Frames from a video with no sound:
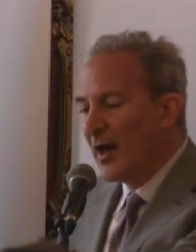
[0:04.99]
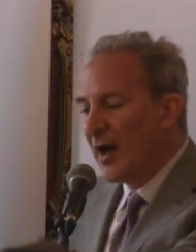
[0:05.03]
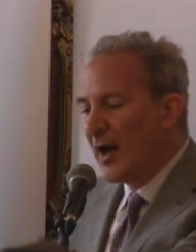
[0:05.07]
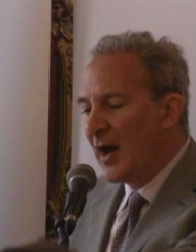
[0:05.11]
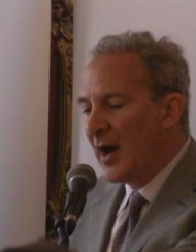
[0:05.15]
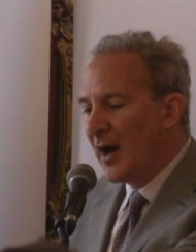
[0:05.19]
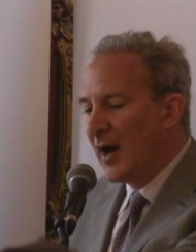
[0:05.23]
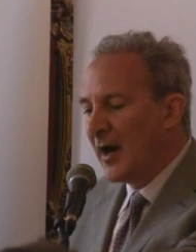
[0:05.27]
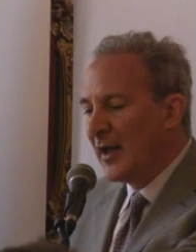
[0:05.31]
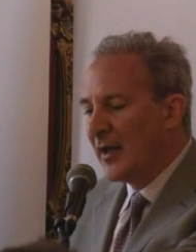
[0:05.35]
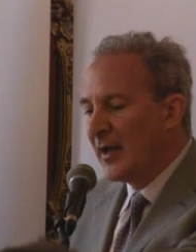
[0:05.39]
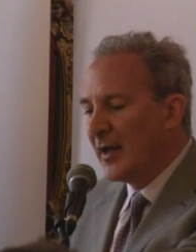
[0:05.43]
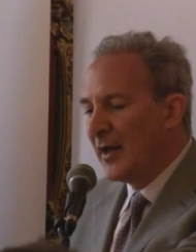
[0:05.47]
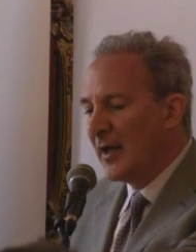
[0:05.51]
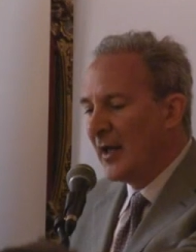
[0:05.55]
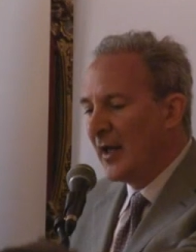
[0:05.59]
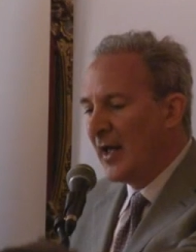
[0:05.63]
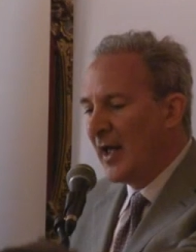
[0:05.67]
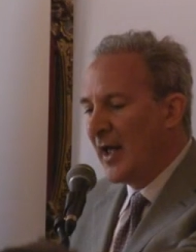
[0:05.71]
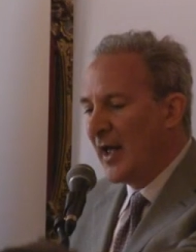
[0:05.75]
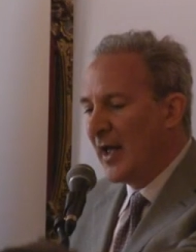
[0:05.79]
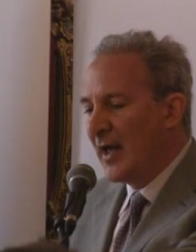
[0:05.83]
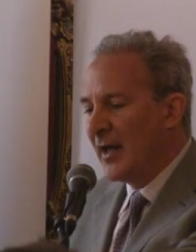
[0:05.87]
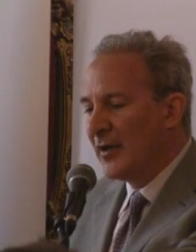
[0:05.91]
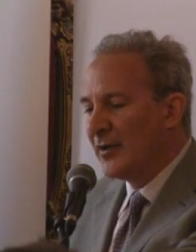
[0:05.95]

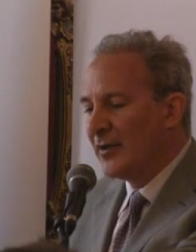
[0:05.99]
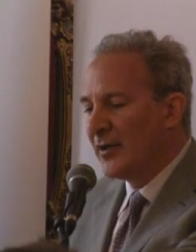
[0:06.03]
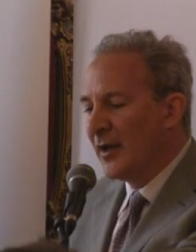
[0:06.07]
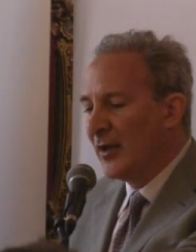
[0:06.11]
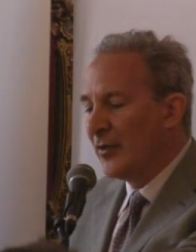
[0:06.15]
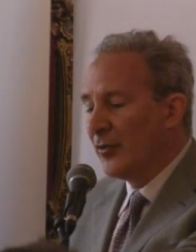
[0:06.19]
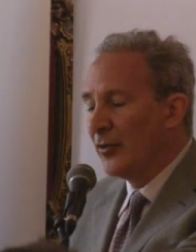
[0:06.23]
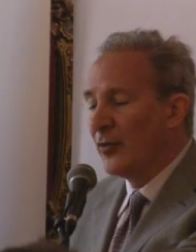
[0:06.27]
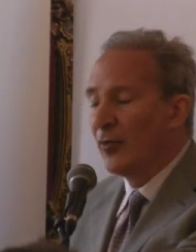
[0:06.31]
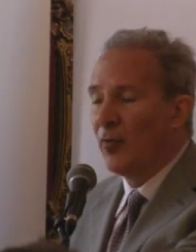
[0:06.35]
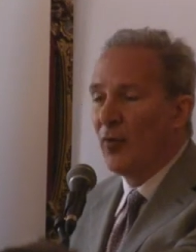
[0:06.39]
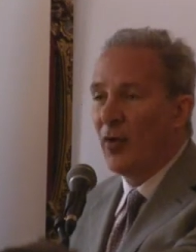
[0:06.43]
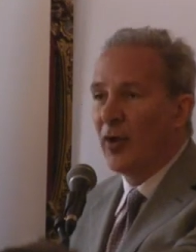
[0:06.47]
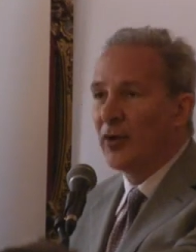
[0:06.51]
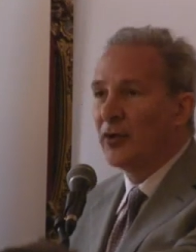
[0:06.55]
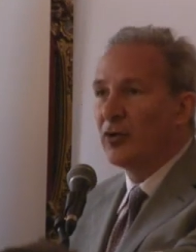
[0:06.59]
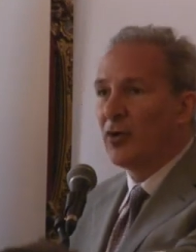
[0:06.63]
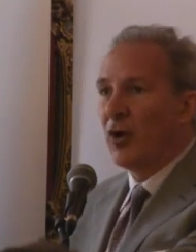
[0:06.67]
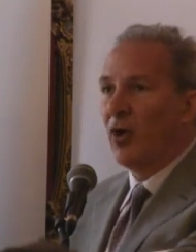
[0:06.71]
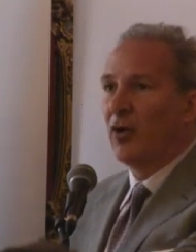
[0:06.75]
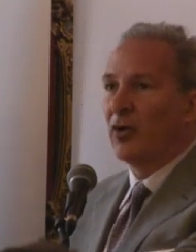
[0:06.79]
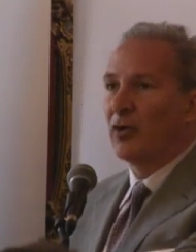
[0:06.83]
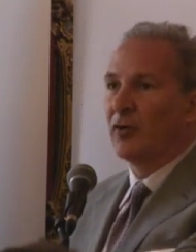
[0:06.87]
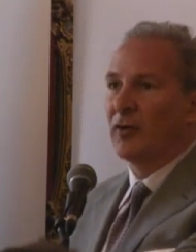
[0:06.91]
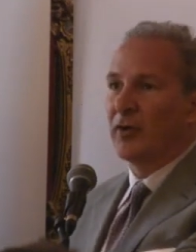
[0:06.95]
and the one
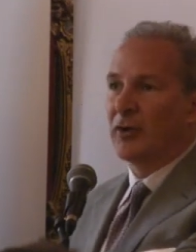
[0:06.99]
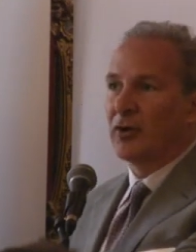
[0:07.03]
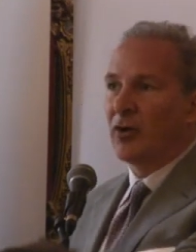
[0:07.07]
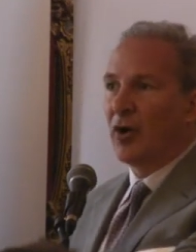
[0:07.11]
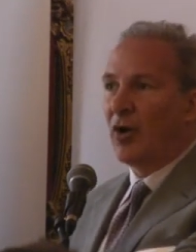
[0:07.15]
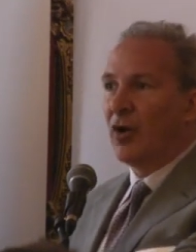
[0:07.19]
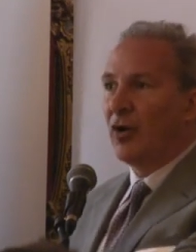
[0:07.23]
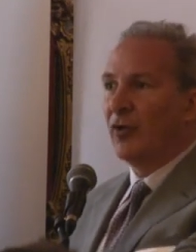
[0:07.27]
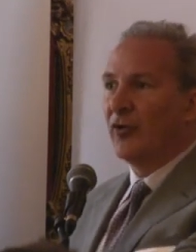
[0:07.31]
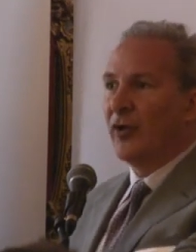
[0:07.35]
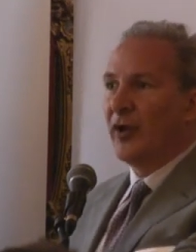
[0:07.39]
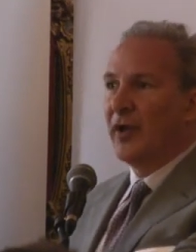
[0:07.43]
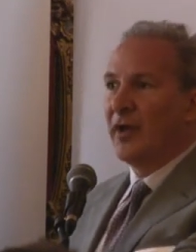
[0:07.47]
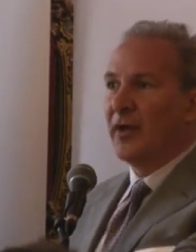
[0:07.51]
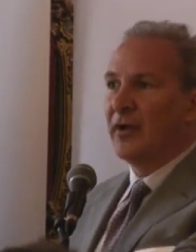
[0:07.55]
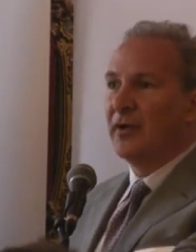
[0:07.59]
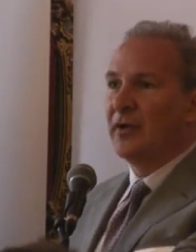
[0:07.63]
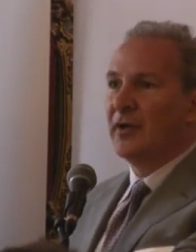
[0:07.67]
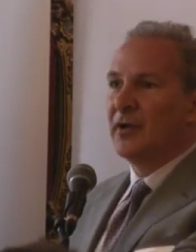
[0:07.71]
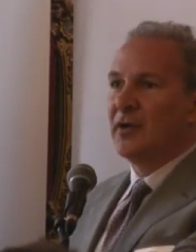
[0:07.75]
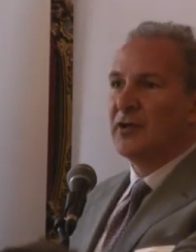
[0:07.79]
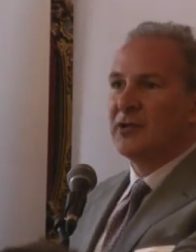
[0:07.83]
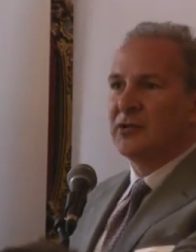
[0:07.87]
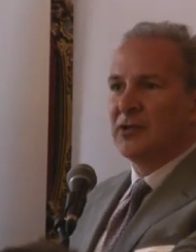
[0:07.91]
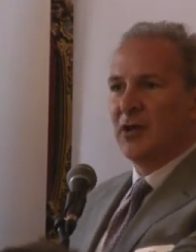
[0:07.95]
caller that called
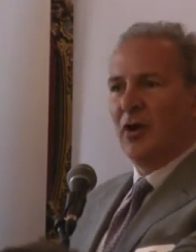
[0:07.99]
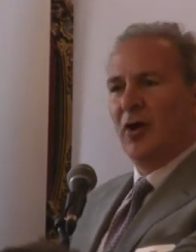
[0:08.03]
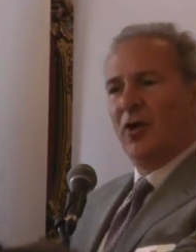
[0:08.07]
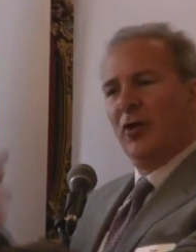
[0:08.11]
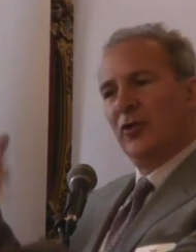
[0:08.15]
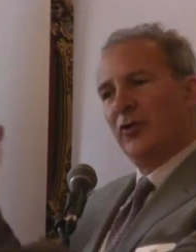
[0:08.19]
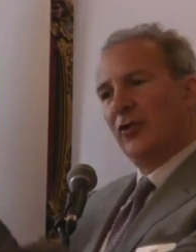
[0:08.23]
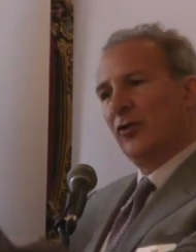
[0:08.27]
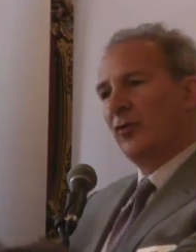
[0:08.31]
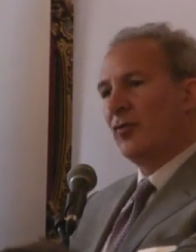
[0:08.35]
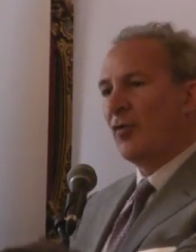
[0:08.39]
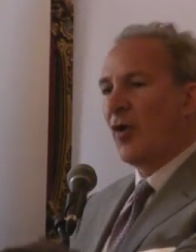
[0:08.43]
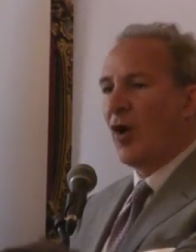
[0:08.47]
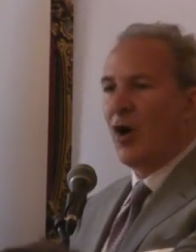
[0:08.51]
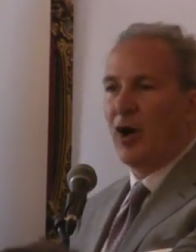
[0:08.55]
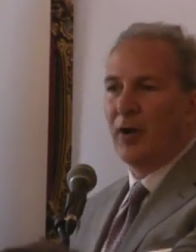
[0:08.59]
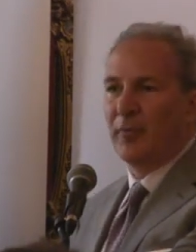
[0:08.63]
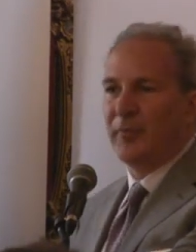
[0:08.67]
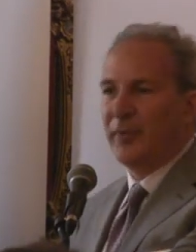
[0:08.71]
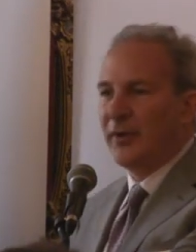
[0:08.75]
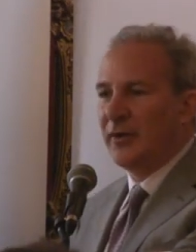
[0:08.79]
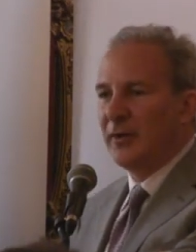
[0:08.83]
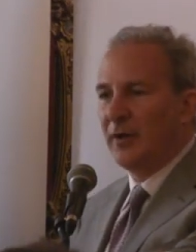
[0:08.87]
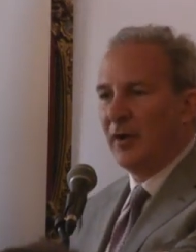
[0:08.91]
in said, "Oh, you're wrong,